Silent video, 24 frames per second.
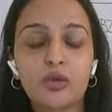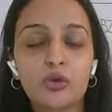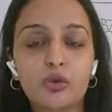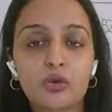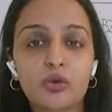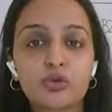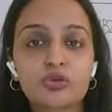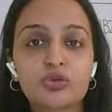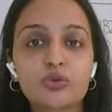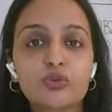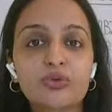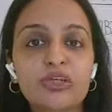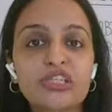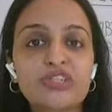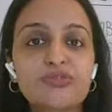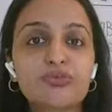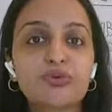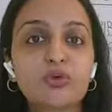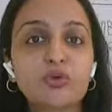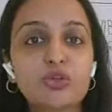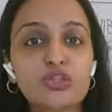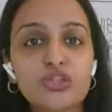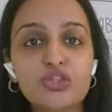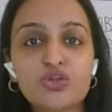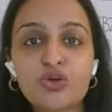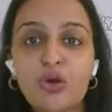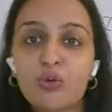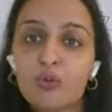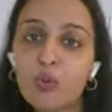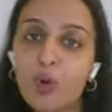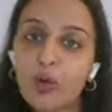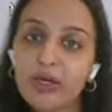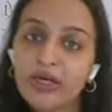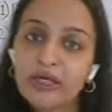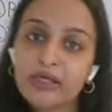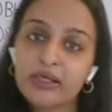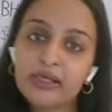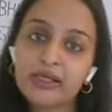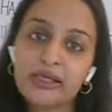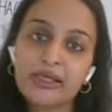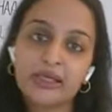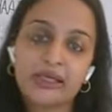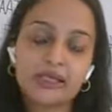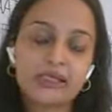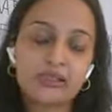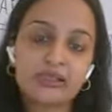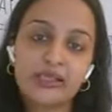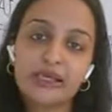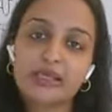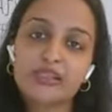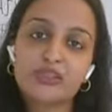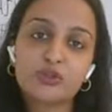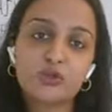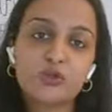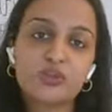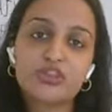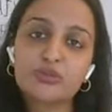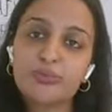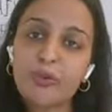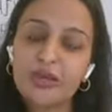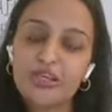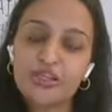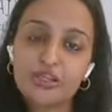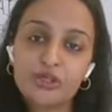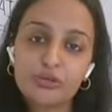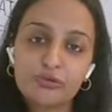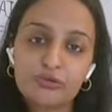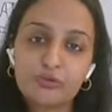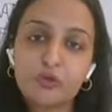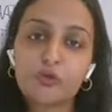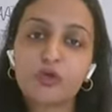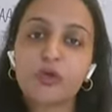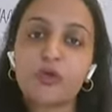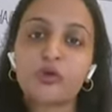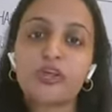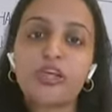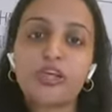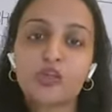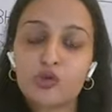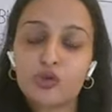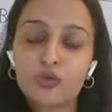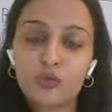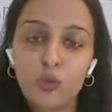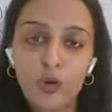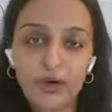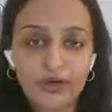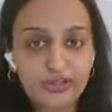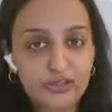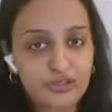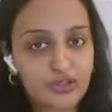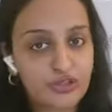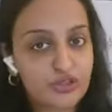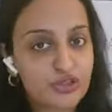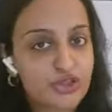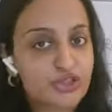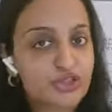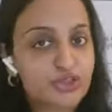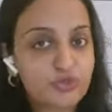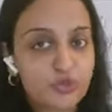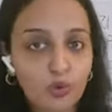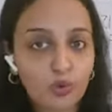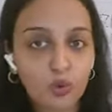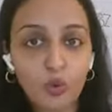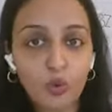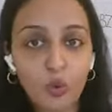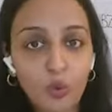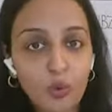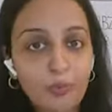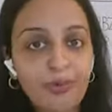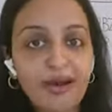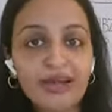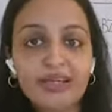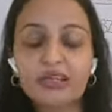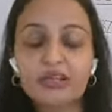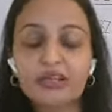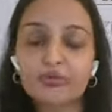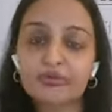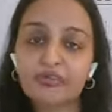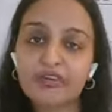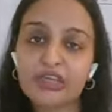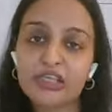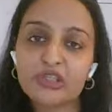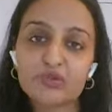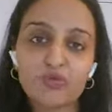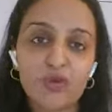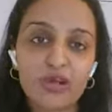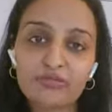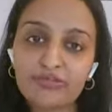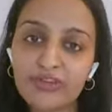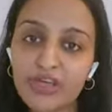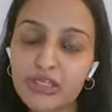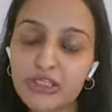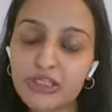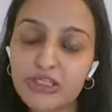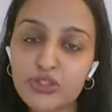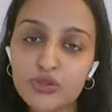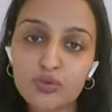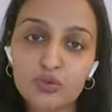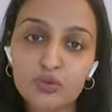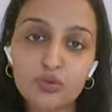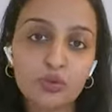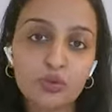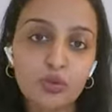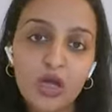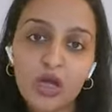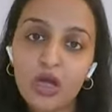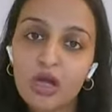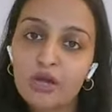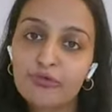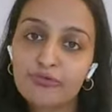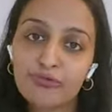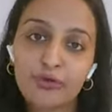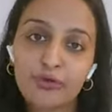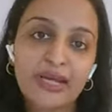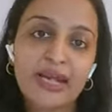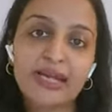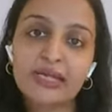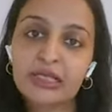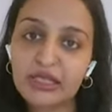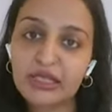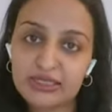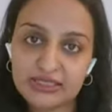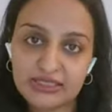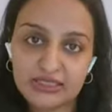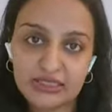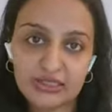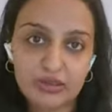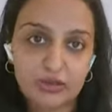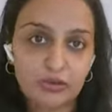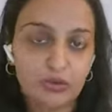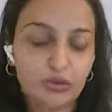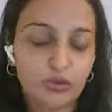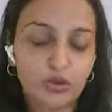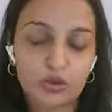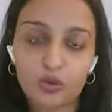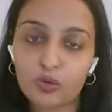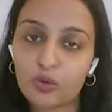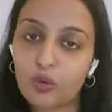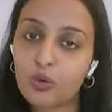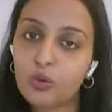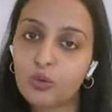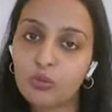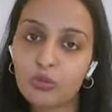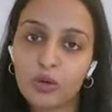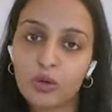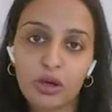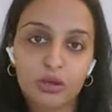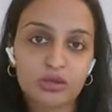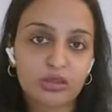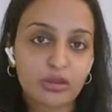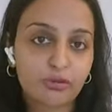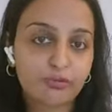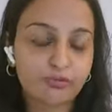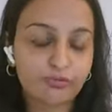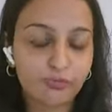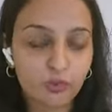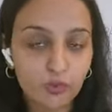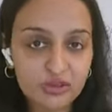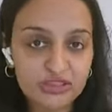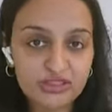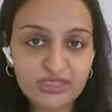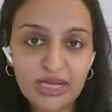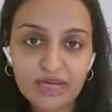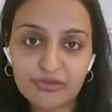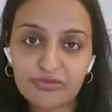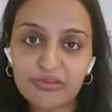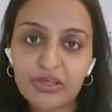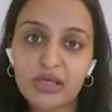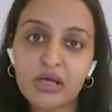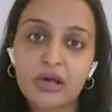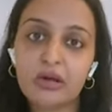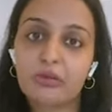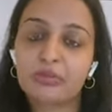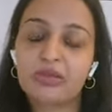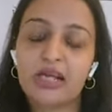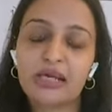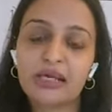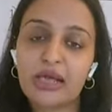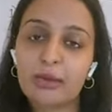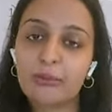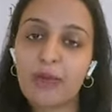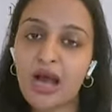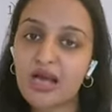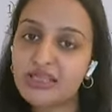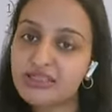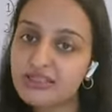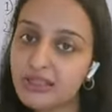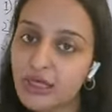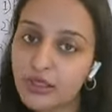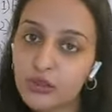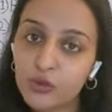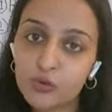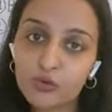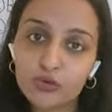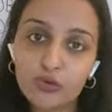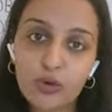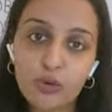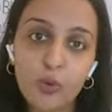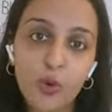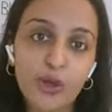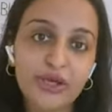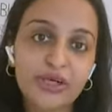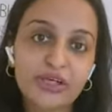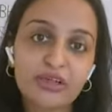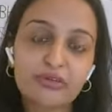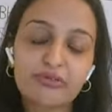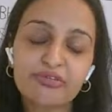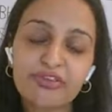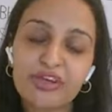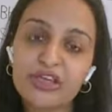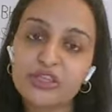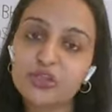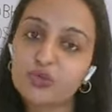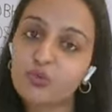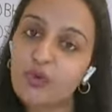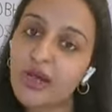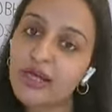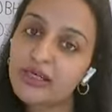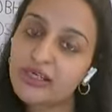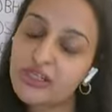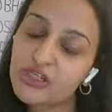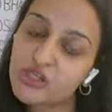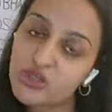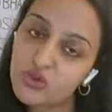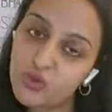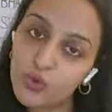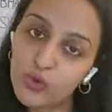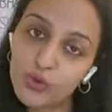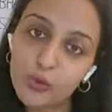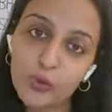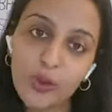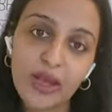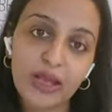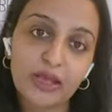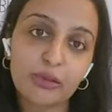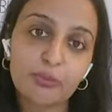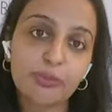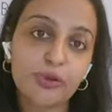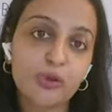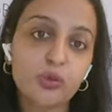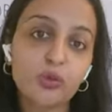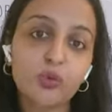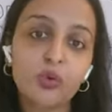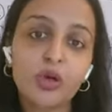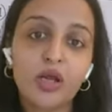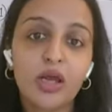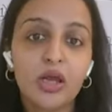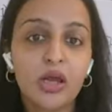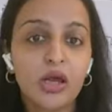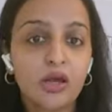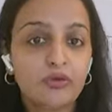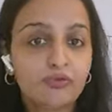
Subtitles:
No. So which foods to avoid? There is no special food you need to avoid. So just go by the phase one, phase two forget list. You know, the foods that we are, that I'm asking you to avoid in phase one is going to help you